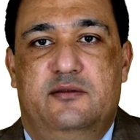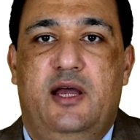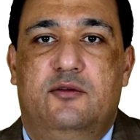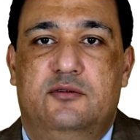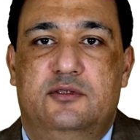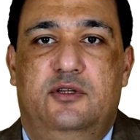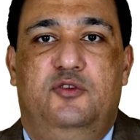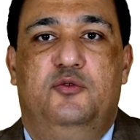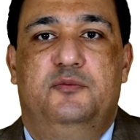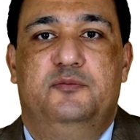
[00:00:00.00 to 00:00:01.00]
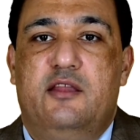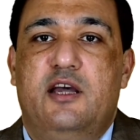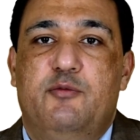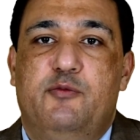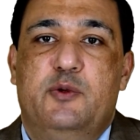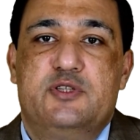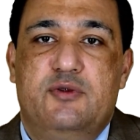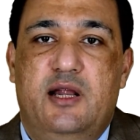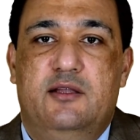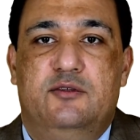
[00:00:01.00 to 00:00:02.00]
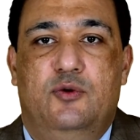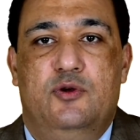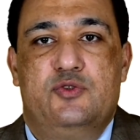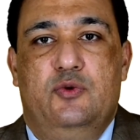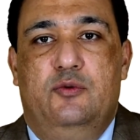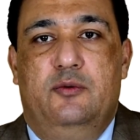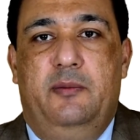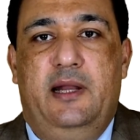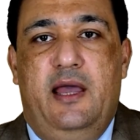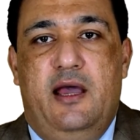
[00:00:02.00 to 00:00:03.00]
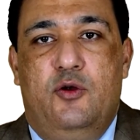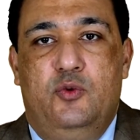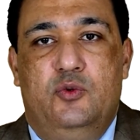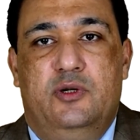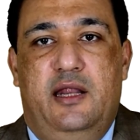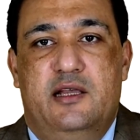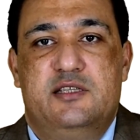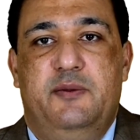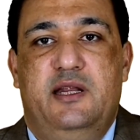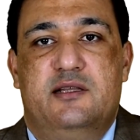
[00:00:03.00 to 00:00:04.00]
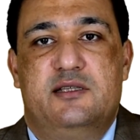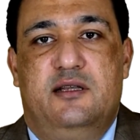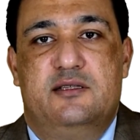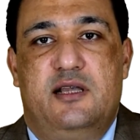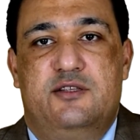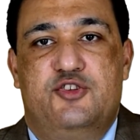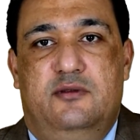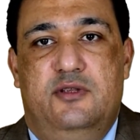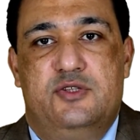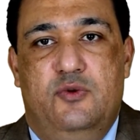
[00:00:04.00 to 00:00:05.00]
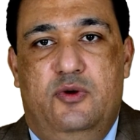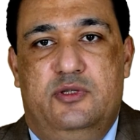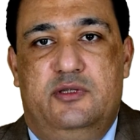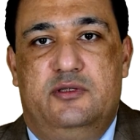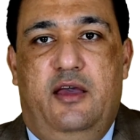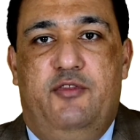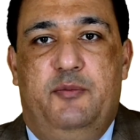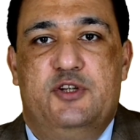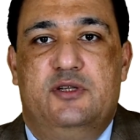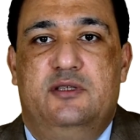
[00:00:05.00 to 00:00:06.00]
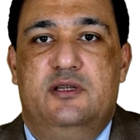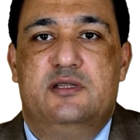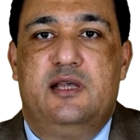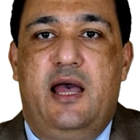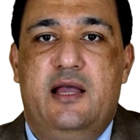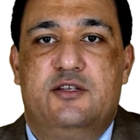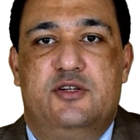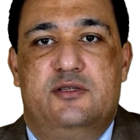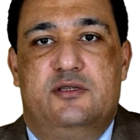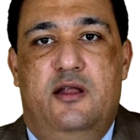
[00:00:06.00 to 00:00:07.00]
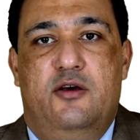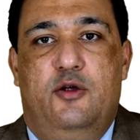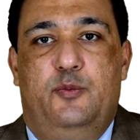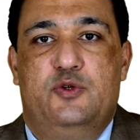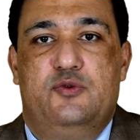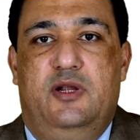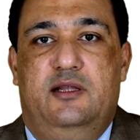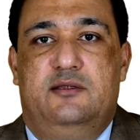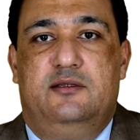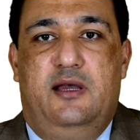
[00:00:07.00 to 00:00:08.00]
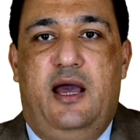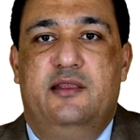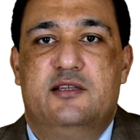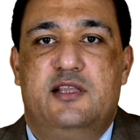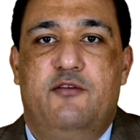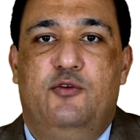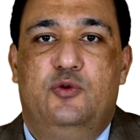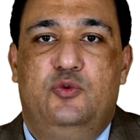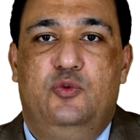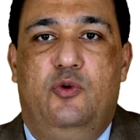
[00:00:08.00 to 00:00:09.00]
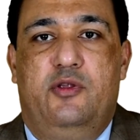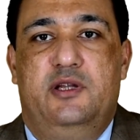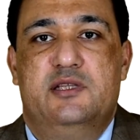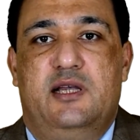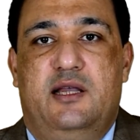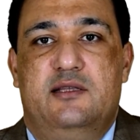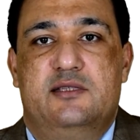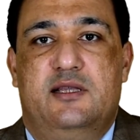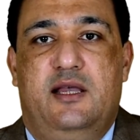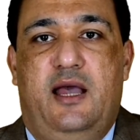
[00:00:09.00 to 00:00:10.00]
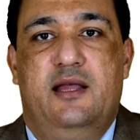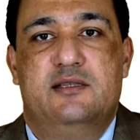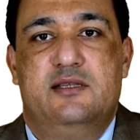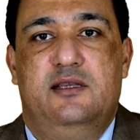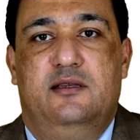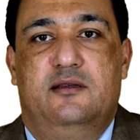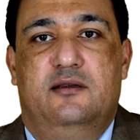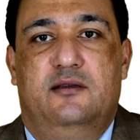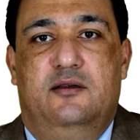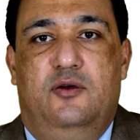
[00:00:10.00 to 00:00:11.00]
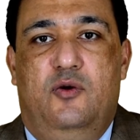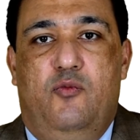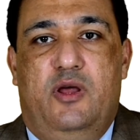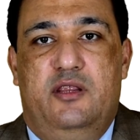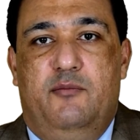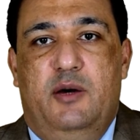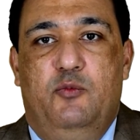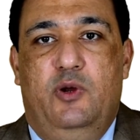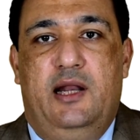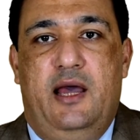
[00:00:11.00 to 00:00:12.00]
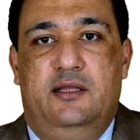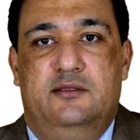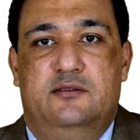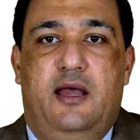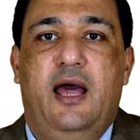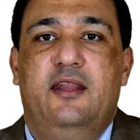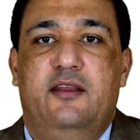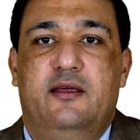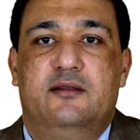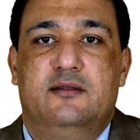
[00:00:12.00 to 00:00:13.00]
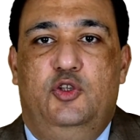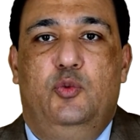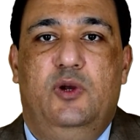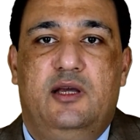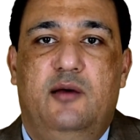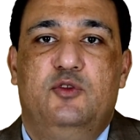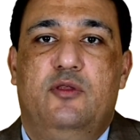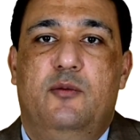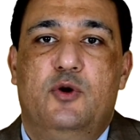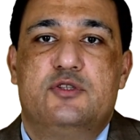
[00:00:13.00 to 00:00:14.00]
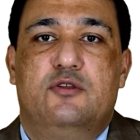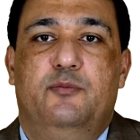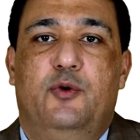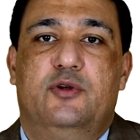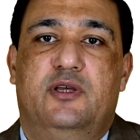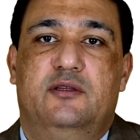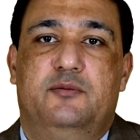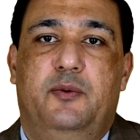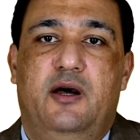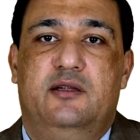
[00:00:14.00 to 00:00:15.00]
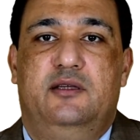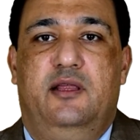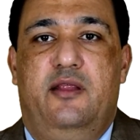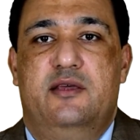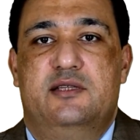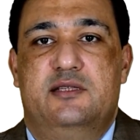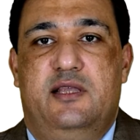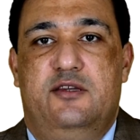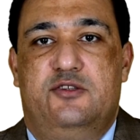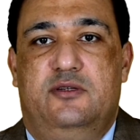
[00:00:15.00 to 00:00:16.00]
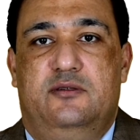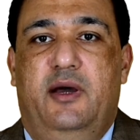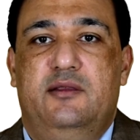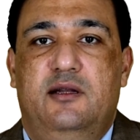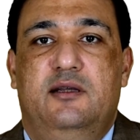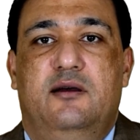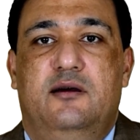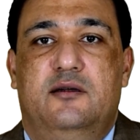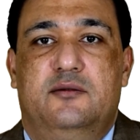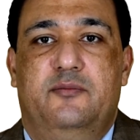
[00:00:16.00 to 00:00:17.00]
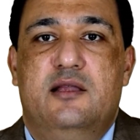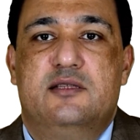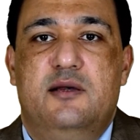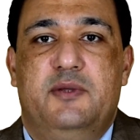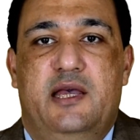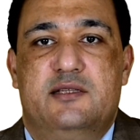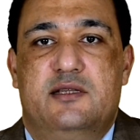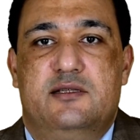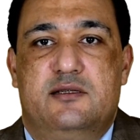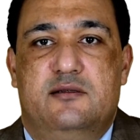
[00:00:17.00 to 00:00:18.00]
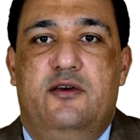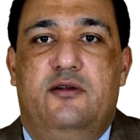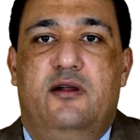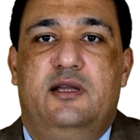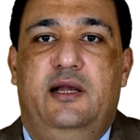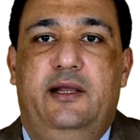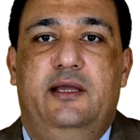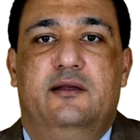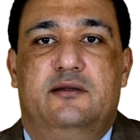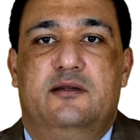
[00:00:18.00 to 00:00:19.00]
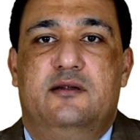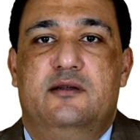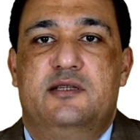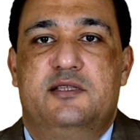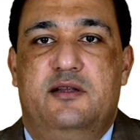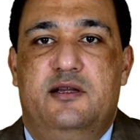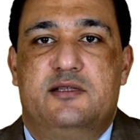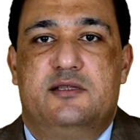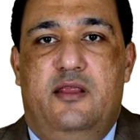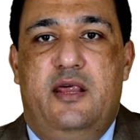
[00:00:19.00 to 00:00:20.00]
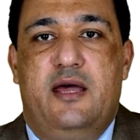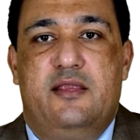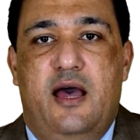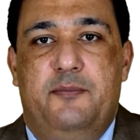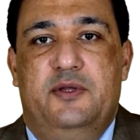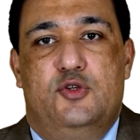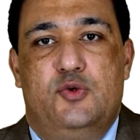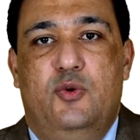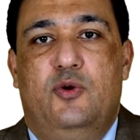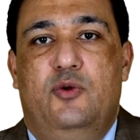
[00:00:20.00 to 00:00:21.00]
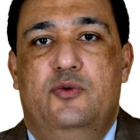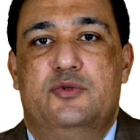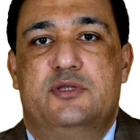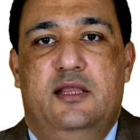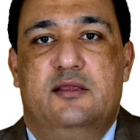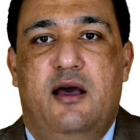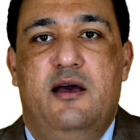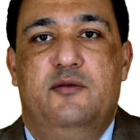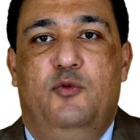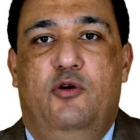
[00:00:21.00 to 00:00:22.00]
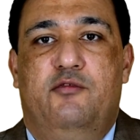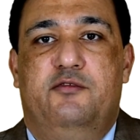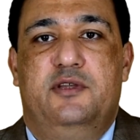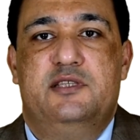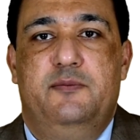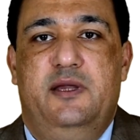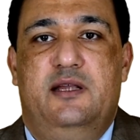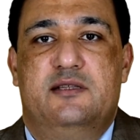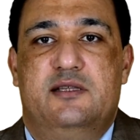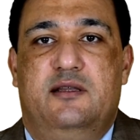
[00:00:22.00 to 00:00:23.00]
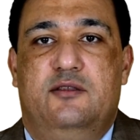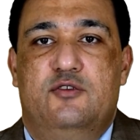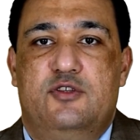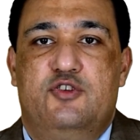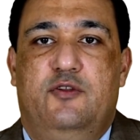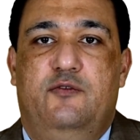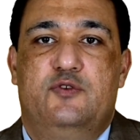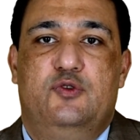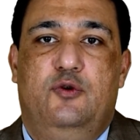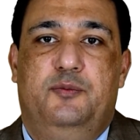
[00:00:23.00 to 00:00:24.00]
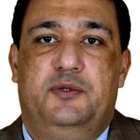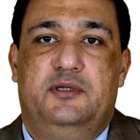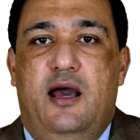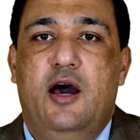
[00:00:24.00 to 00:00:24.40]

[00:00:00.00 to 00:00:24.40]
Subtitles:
You can continue. The type of personality also play a role in experiencing such disorder. If the patient is anxious in her personality, and to stay for 2 or 3 seconds and see what the mom will add. And then you will come to the most important part in this station by telling her, in some cases, there are clear stress that happen so close in time of experiencing dissociative stupor.